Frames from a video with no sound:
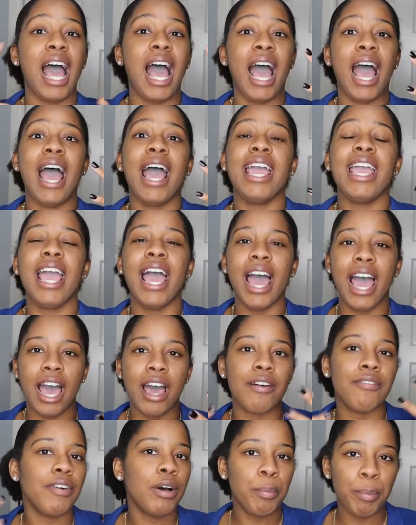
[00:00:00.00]
I
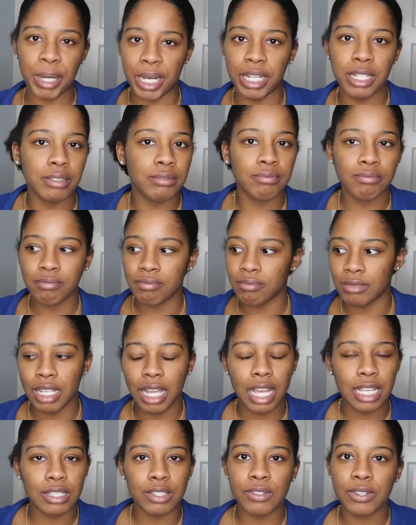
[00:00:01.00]
have a butt,
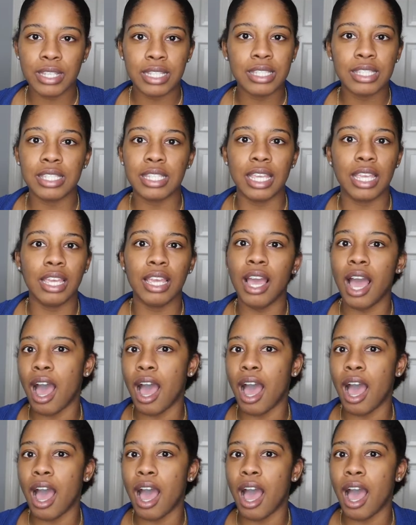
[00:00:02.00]
as you can see.